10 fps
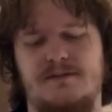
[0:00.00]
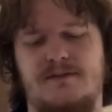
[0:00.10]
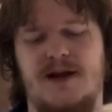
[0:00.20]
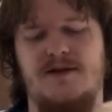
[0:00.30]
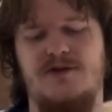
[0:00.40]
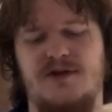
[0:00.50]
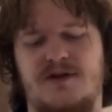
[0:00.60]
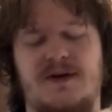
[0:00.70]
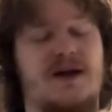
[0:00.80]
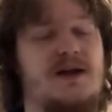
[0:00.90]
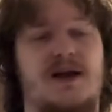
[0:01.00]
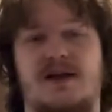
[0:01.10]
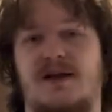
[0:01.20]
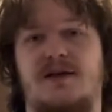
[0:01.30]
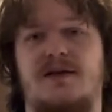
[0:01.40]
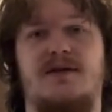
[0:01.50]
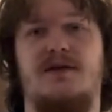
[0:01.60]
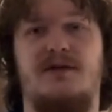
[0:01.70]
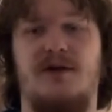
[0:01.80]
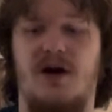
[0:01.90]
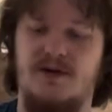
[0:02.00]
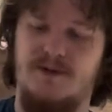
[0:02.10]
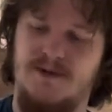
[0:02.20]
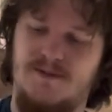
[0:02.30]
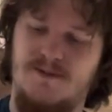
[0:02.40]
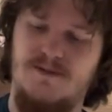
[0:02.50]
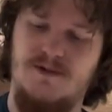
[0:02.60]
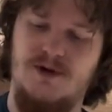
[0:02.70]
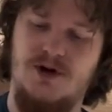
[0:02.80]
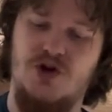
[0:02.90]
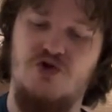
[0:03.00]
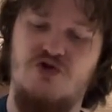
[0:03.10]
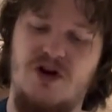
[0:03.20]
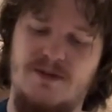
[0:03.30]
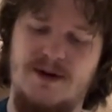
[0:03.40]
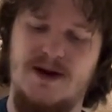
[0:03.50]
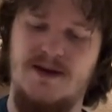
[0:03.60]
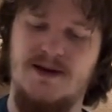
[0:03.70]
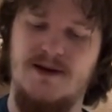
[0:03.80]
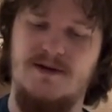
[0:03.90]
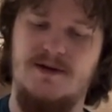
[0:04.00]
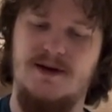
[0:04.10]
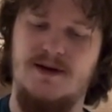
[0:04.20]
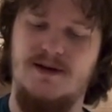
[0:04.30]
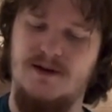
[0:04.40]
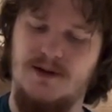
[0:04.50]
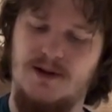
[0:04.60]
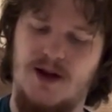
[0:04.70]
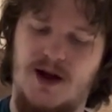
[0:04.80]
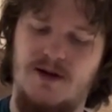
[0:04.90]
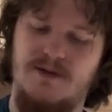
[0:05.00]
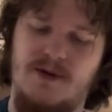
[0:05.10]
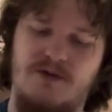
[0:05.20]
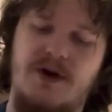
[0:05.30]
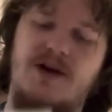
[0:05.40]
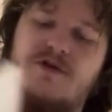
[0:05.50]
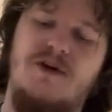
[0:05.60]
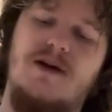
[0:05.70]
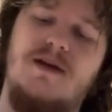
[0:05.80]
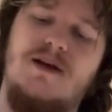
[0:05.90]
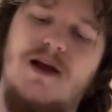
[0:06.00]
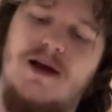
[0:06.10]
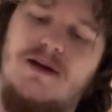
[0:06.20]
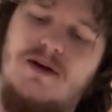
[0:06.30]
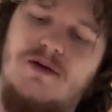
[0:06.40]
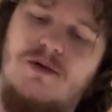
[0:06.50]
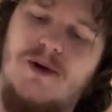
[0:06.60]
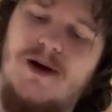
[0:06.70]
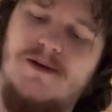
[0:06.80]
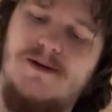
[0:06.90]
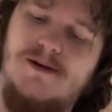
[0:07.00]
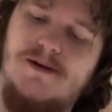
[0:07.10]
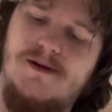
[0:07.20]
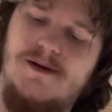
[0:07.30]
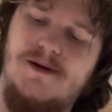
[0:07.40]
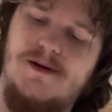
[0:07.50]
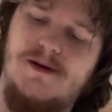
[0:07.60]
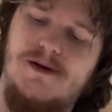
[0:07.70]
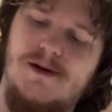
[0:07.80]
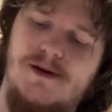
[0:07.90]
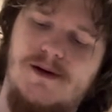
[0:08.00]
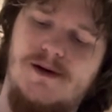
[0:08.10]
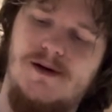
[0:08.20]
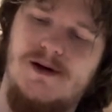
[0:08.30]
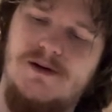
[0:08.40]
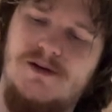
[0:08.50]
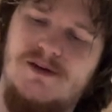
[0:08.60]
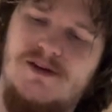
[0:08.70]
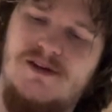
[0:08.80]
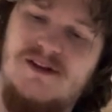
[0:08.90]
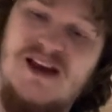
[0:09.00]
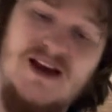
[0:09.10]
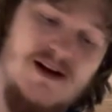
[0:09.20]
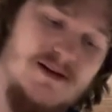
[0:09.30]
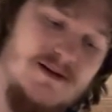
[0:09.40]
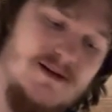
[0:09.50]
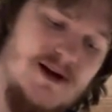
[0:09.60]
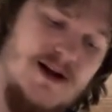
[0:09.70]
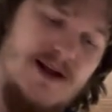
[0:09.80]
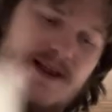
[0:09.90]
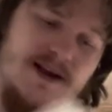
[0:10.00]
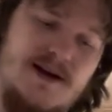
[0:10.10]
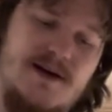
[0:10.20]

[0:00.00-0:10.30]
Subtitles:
That's just it. Again, this talk was incredibly dense. There's a lot about ray tracing that I don't quite understand, and I think